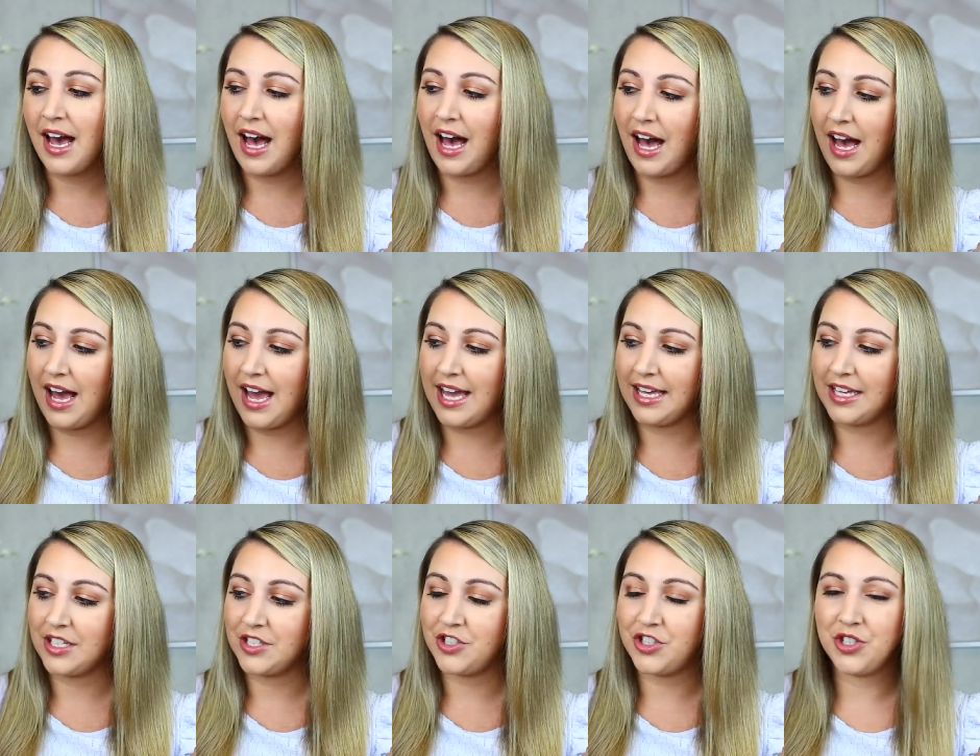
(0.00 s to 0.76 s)

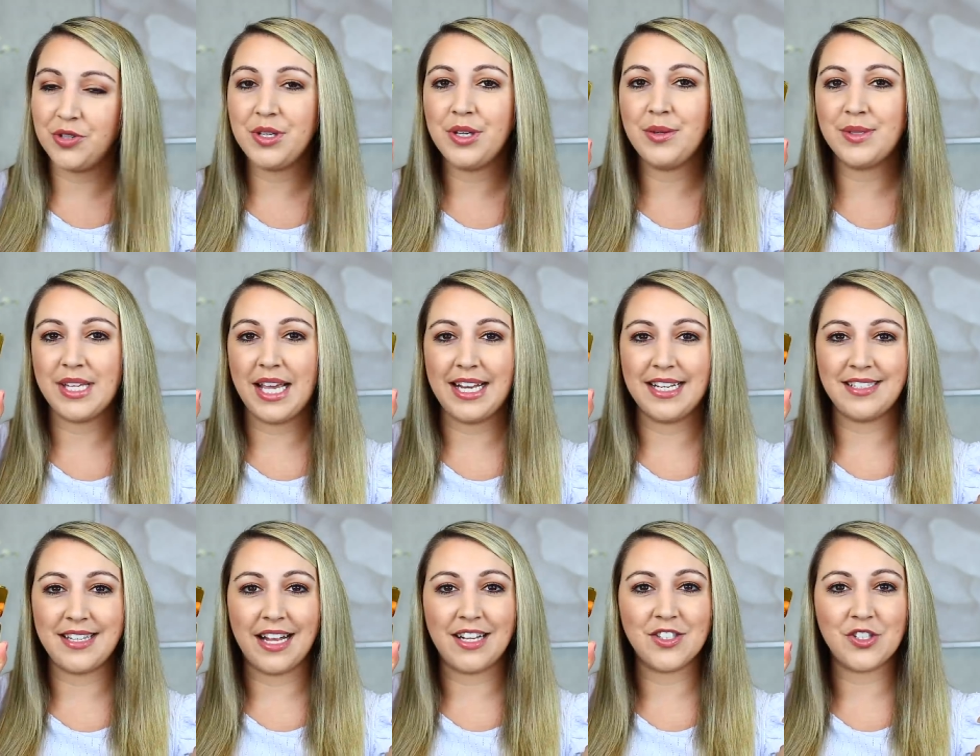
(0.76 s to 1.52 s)
I do use a
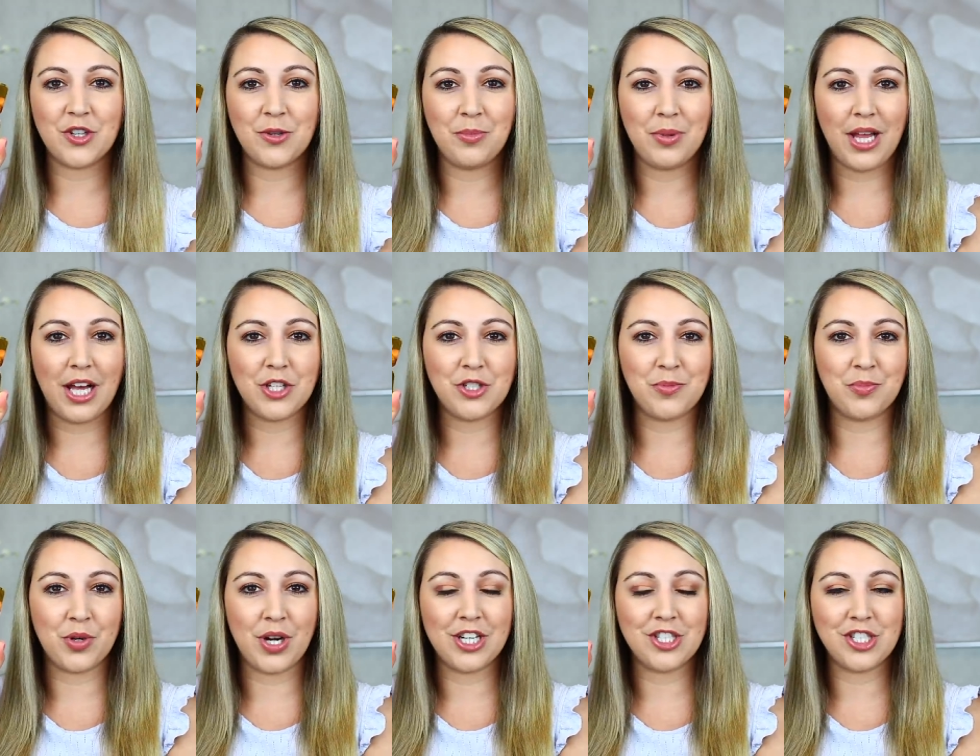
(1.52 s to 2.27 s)
denser blush
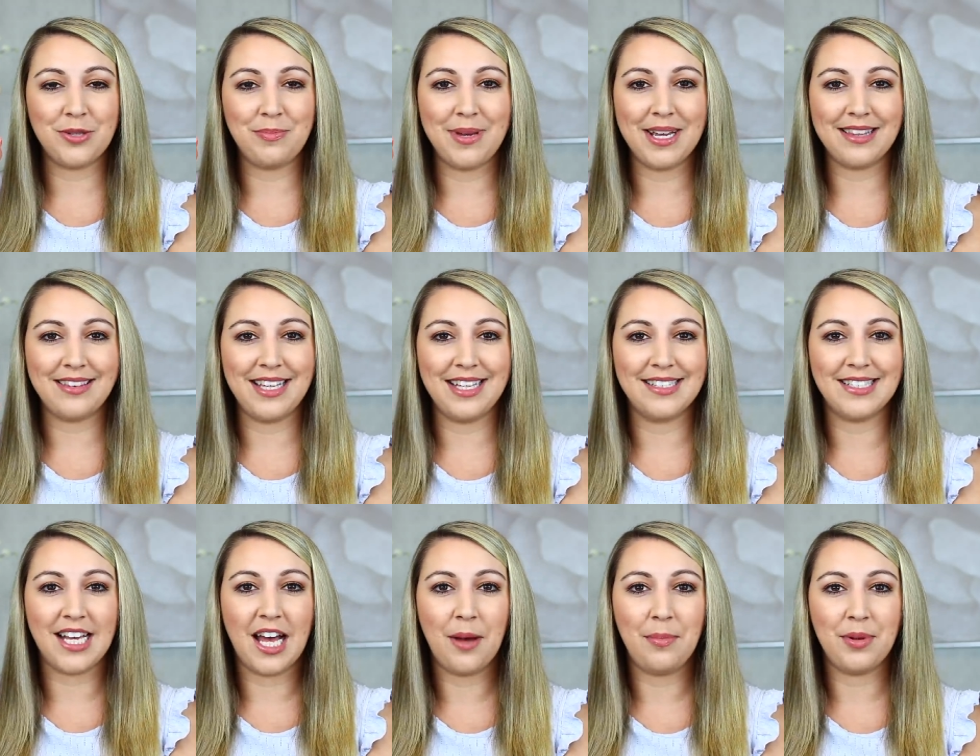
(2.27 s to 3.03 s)
brush to pick
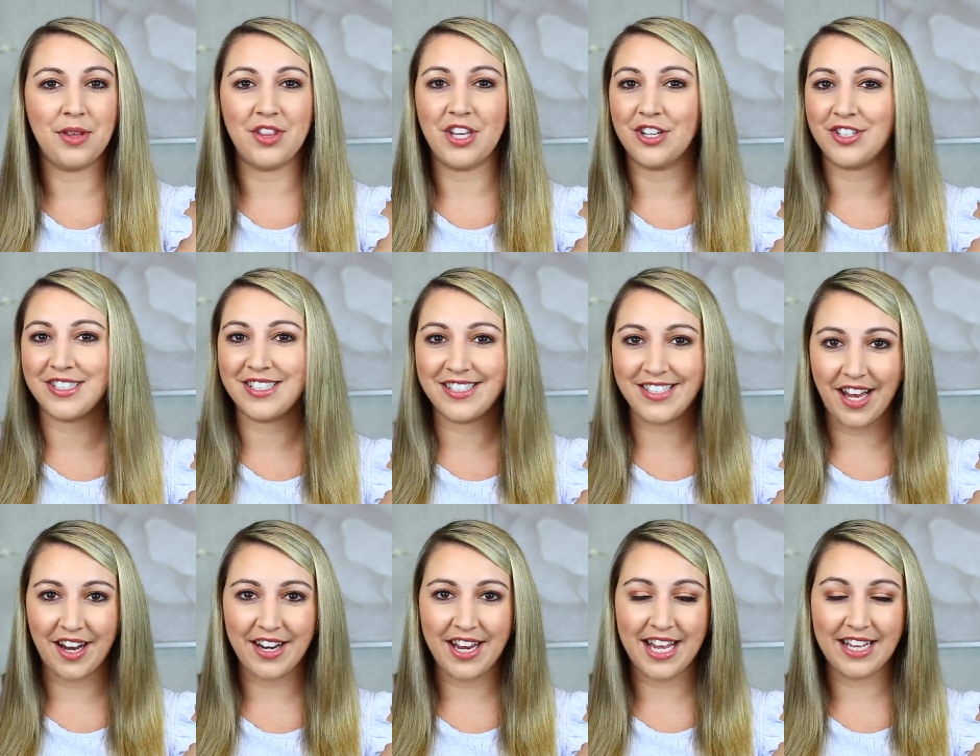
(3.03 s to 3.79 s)
these up. They're
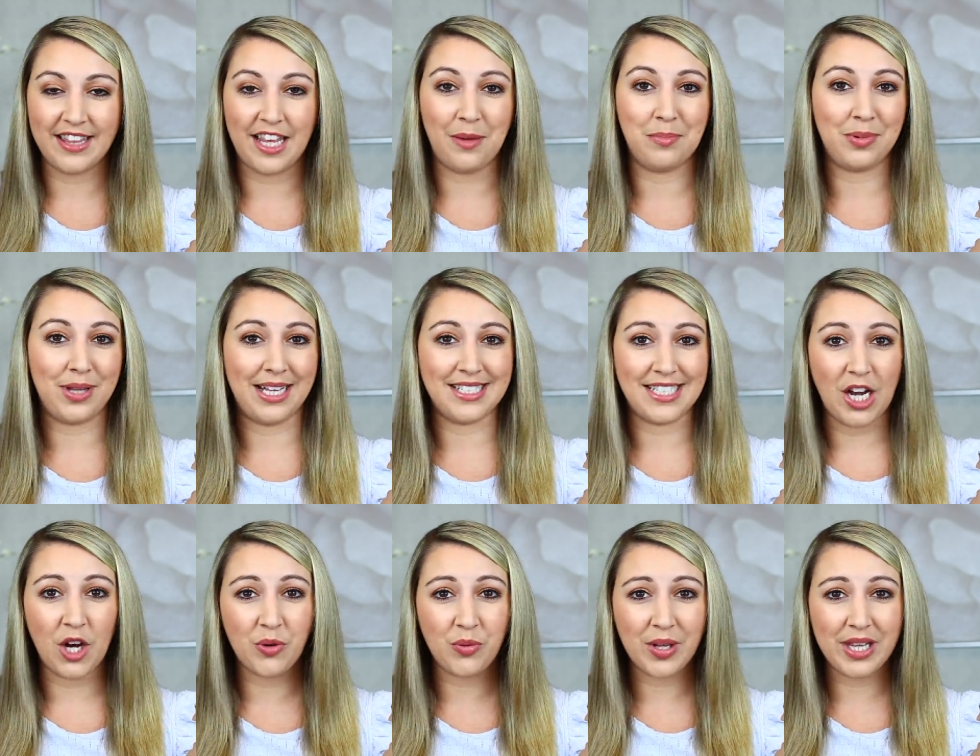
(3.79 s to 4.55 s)
stunning. They blend
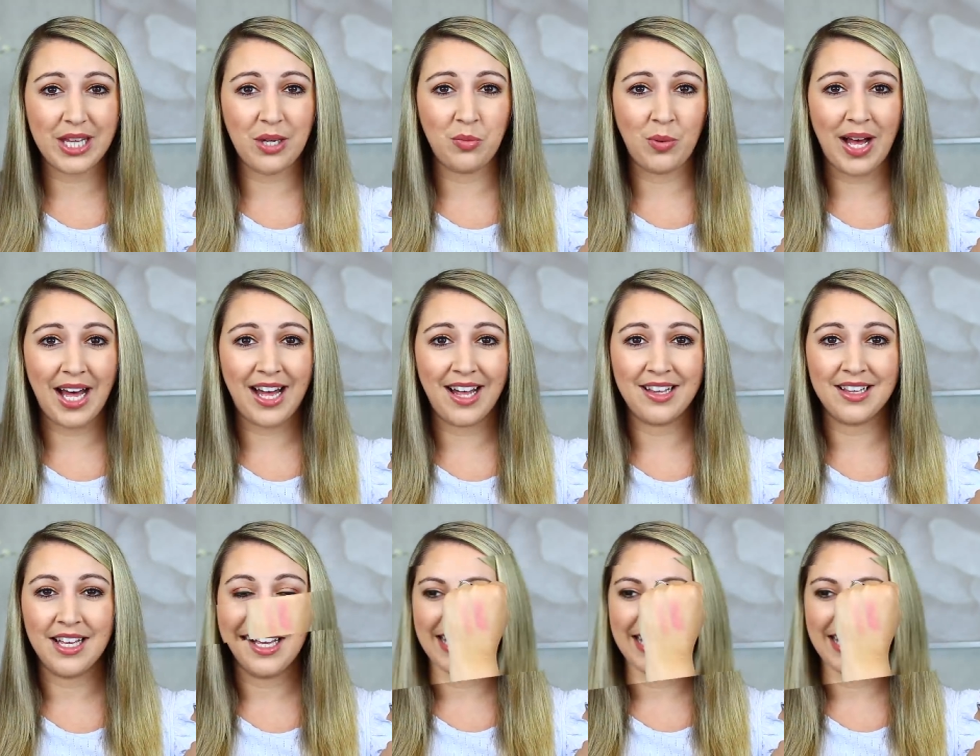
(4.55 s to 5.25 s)
out really well.